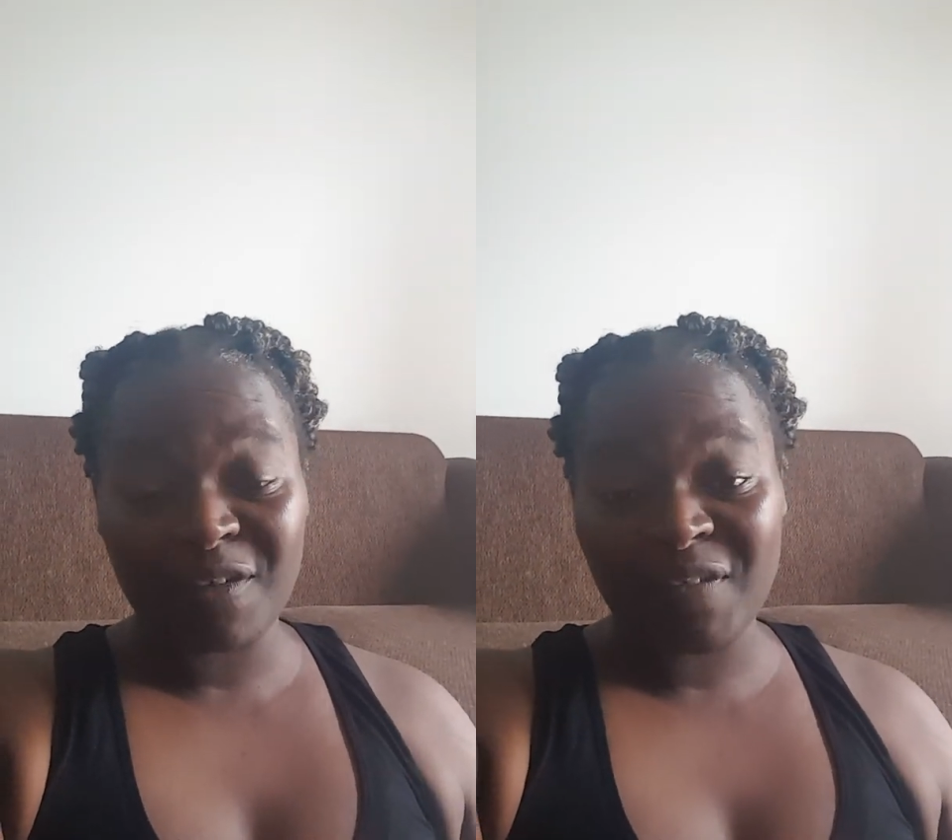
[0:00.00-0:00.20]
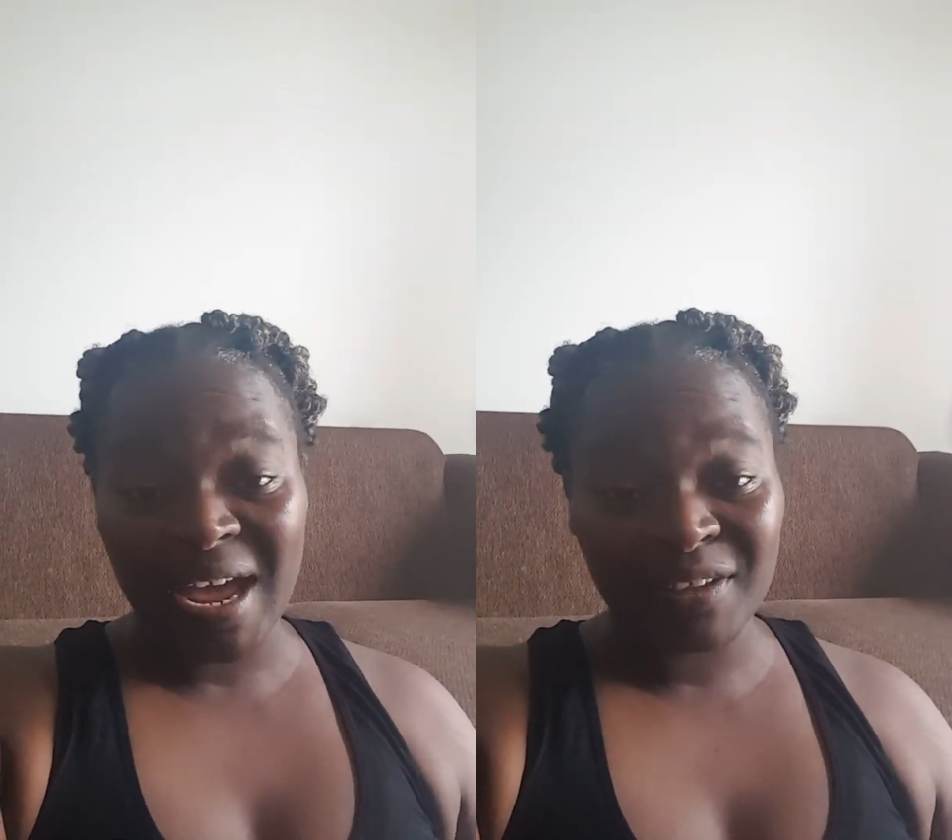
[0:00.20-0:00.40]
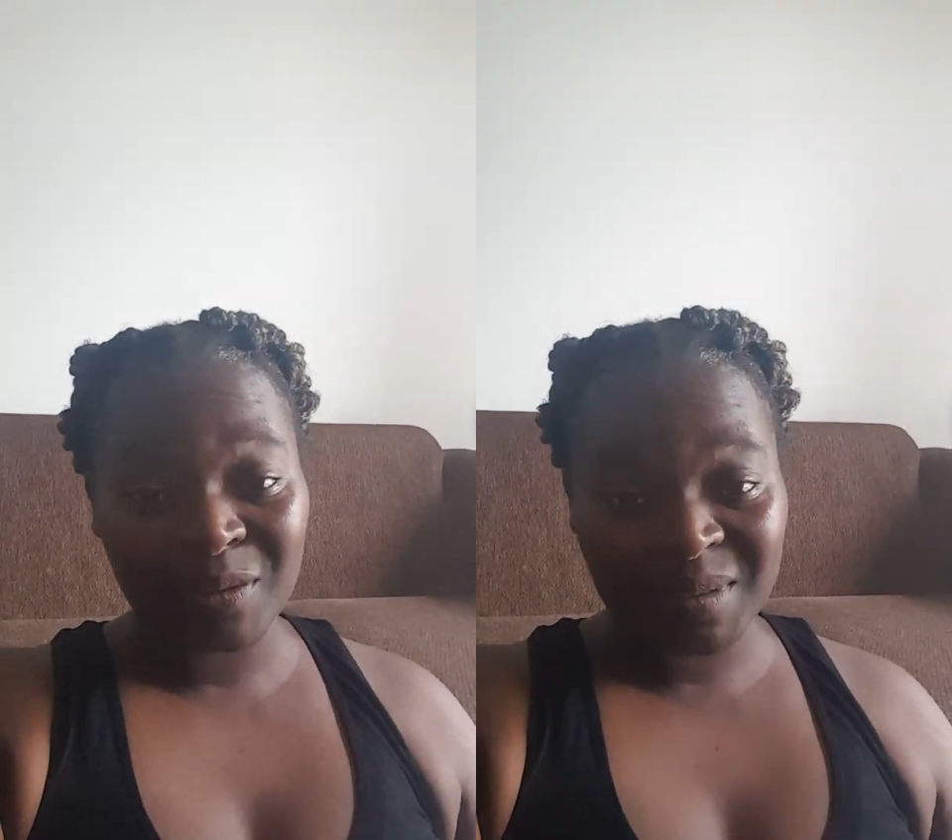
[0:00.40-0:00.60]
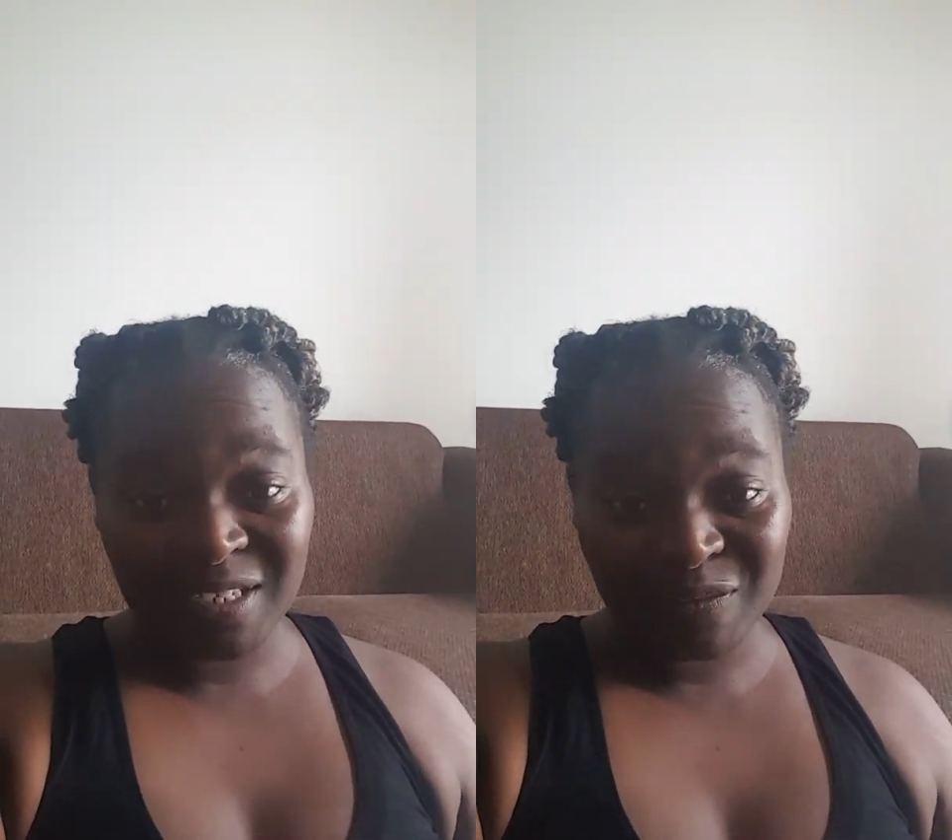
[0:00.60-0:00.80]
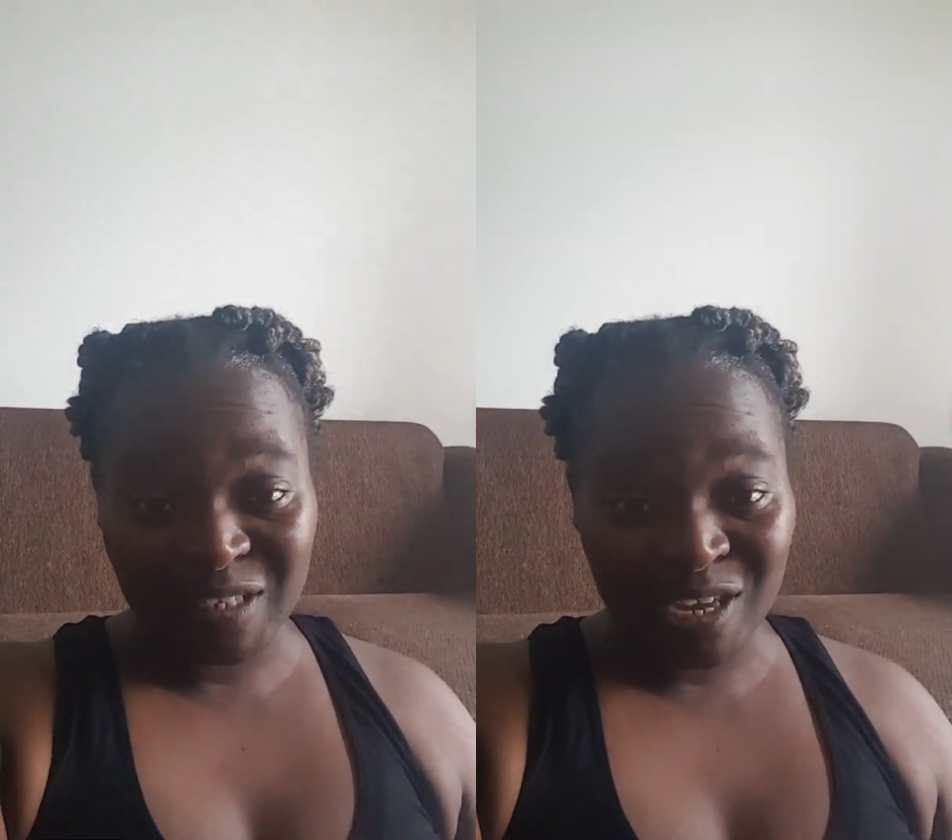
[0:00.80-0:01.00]
finding
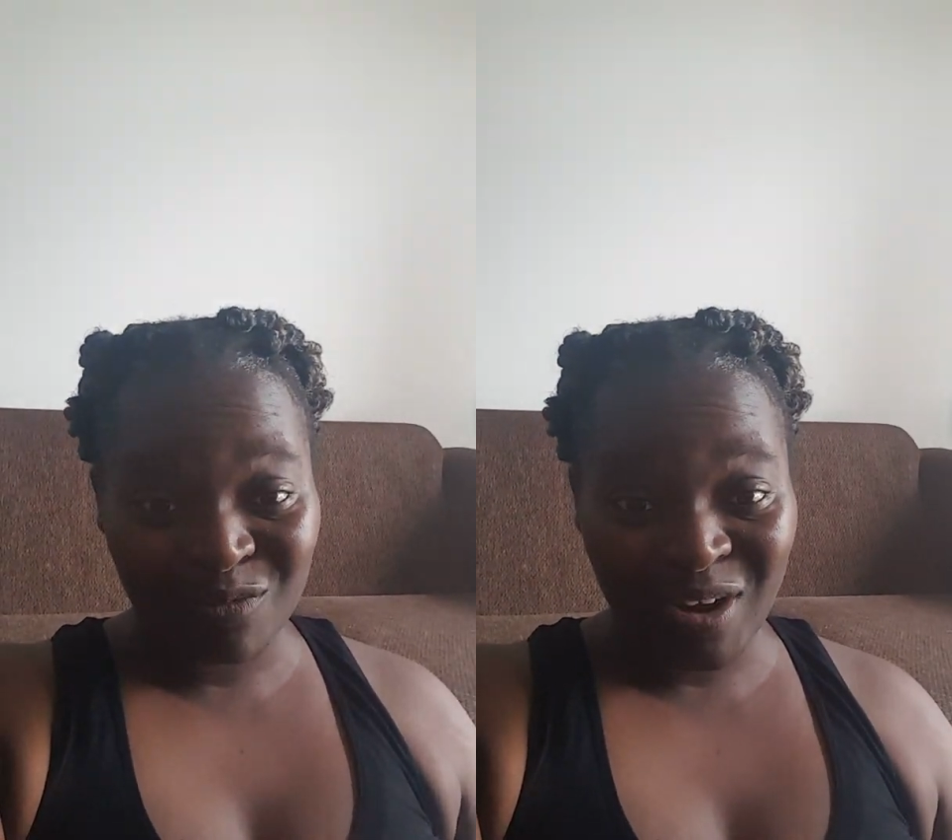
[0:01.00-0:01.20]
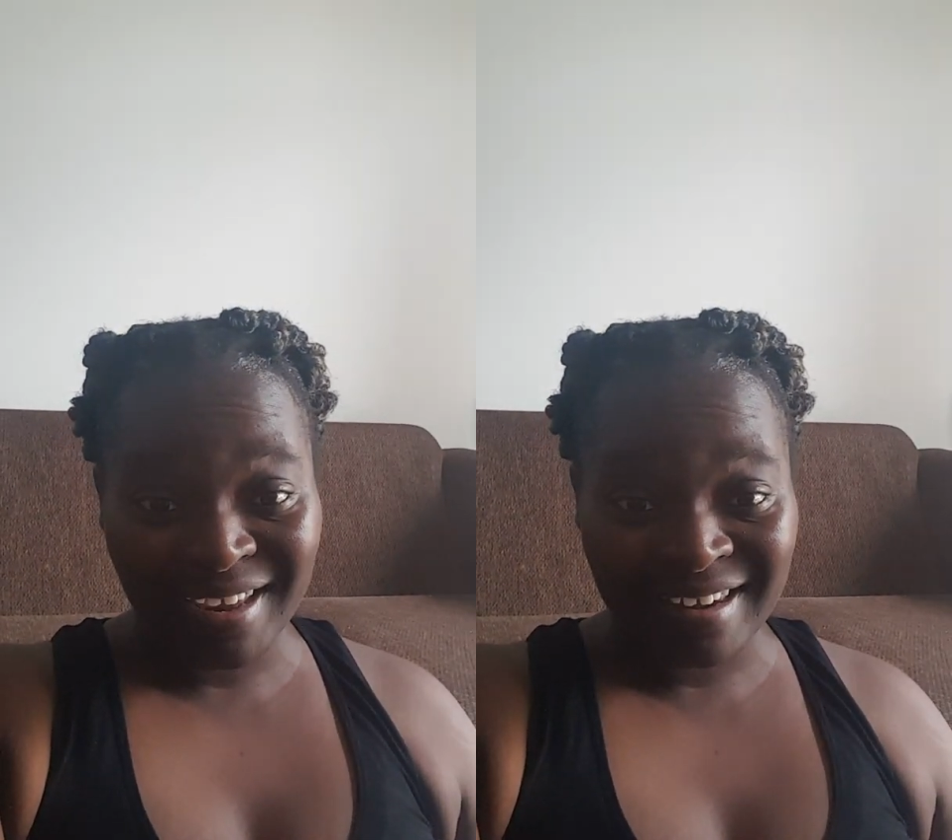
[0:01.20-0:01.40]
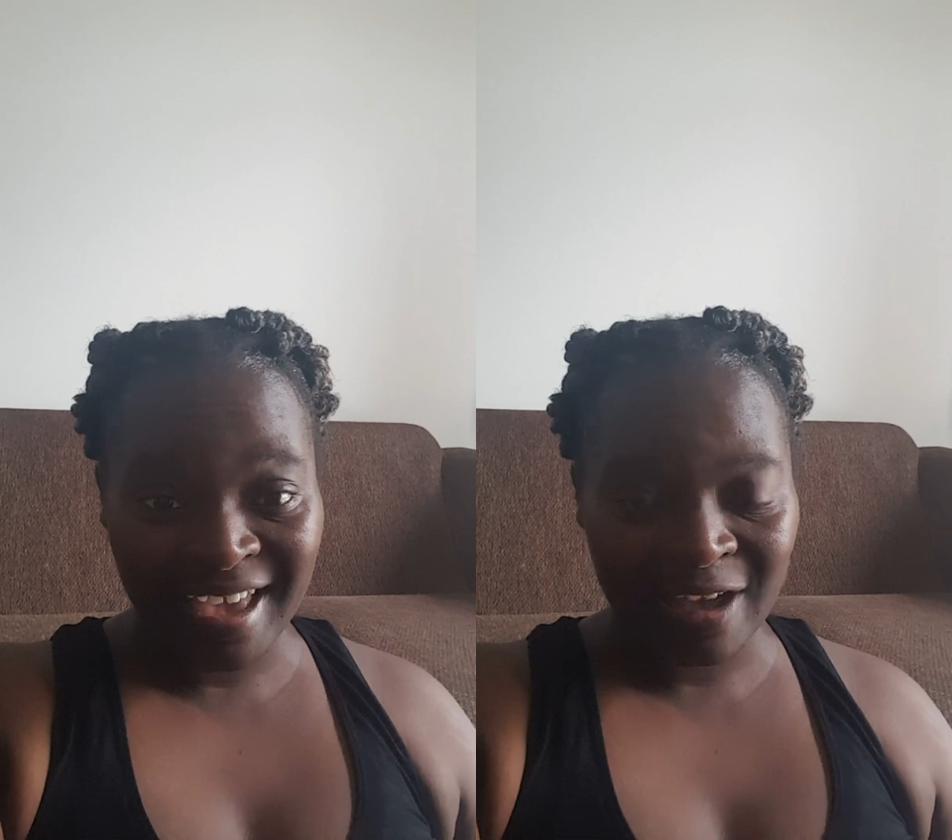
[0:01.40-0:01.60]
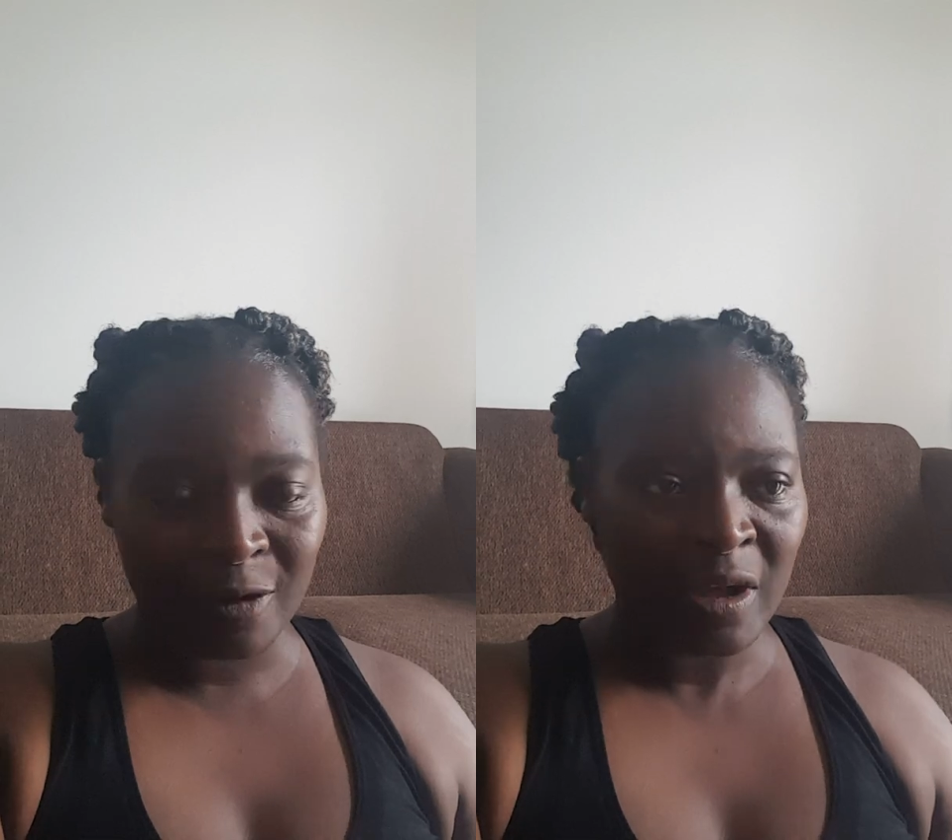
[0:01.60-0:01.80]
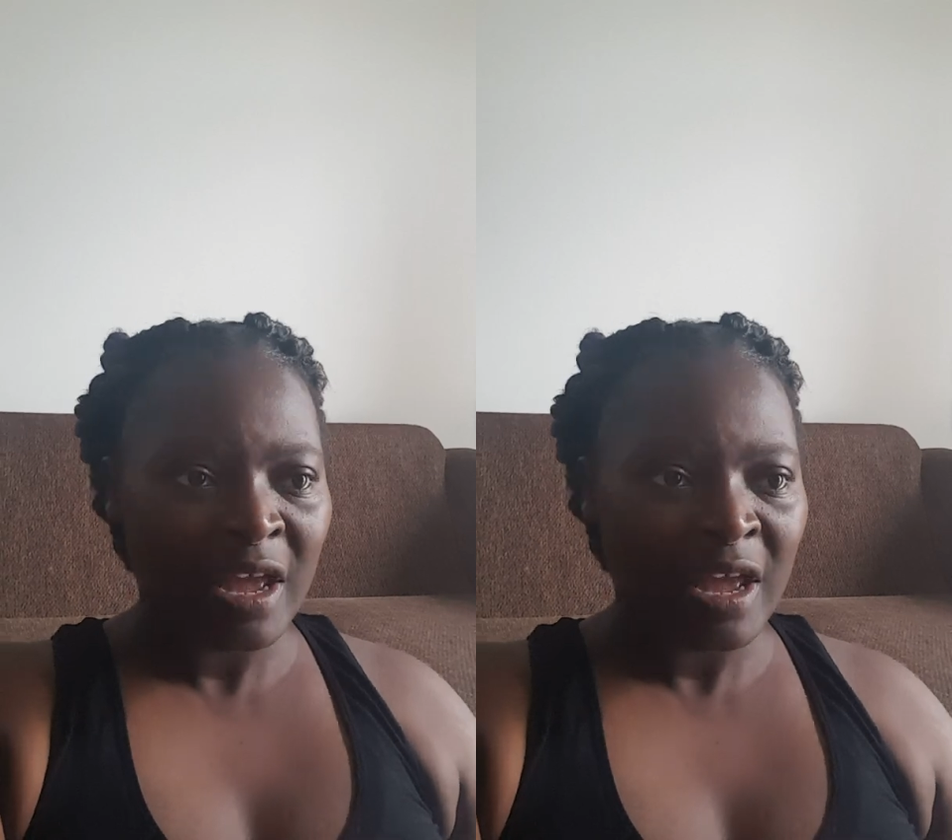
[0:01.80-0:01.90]
themselves in right now.